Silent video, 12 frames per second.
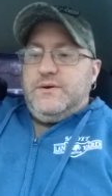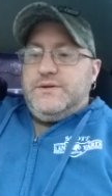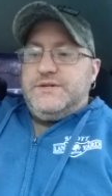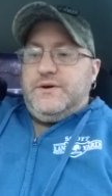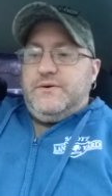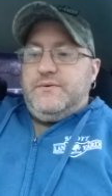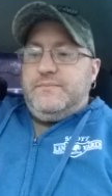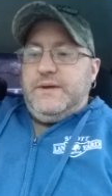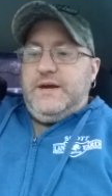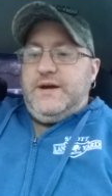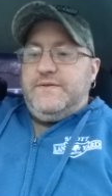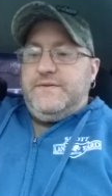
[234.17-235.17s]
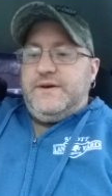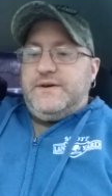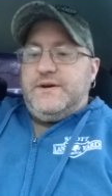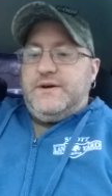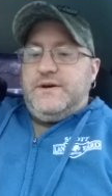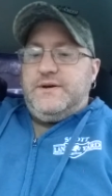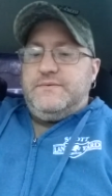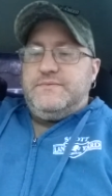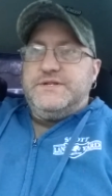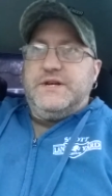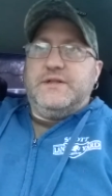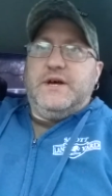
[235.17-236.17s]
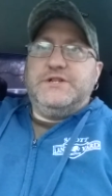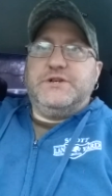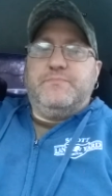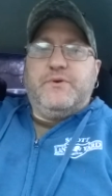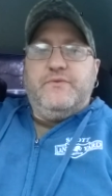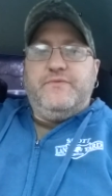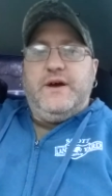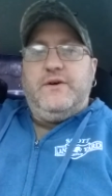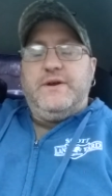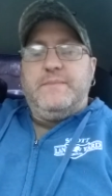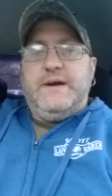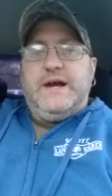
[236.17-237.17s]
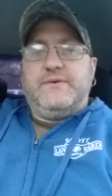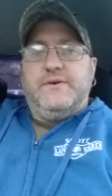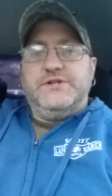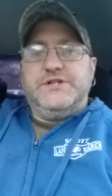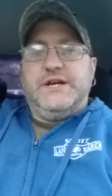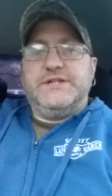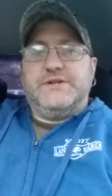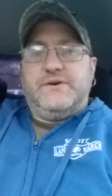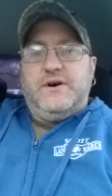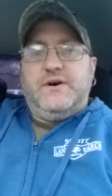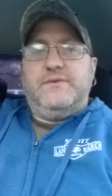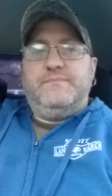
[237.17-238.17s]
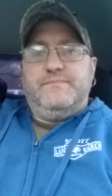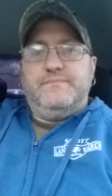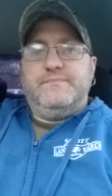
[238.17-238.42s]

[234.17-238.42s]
So yeah, I think uh, psychological profiling and background checks are all